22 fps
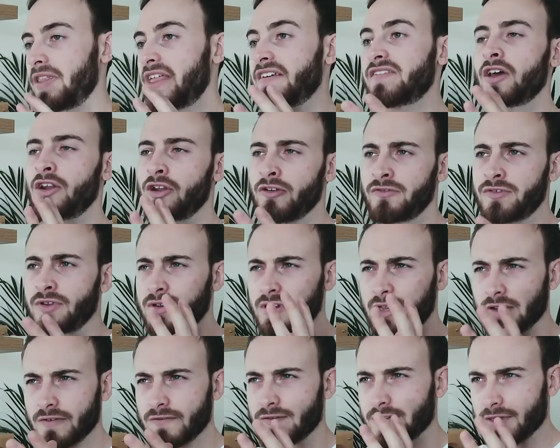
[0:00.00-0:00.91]
but they've done a few
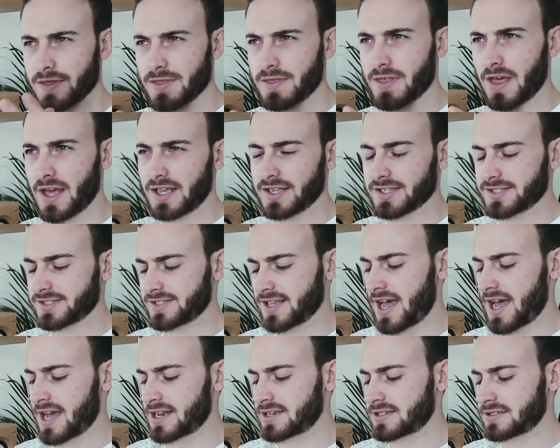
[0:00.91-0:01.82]
different things
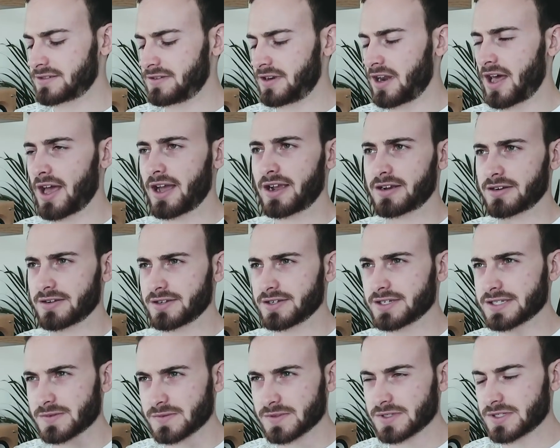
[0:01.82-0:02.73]
that
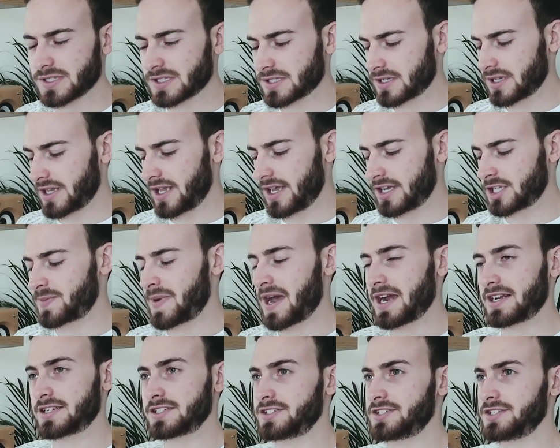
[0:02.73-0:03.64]
Leica isn't
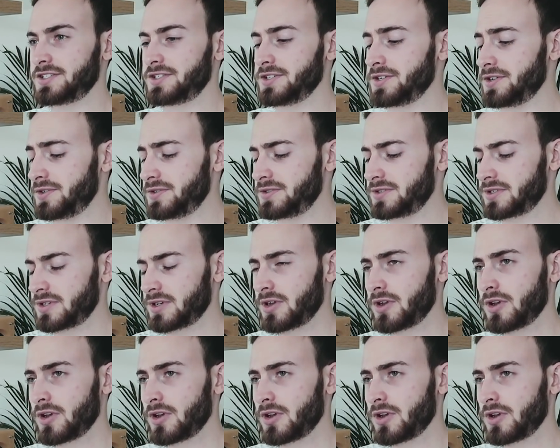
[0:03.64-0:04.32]
expected to do.